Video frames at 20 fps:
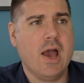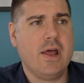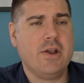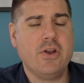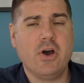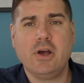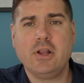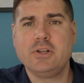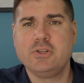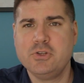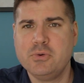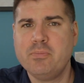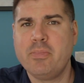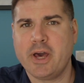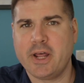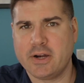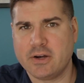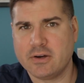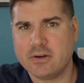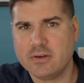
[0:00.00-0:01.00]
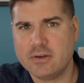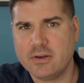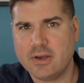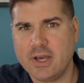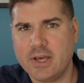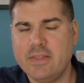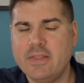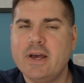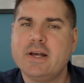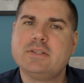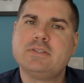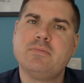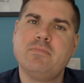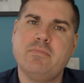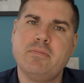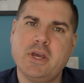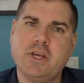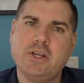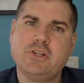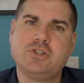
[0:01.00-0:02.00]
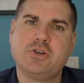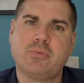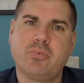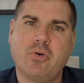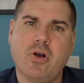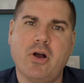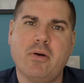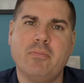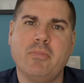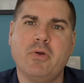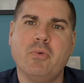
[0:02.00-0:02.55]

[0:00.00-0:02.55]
not do better. And that's a major problem.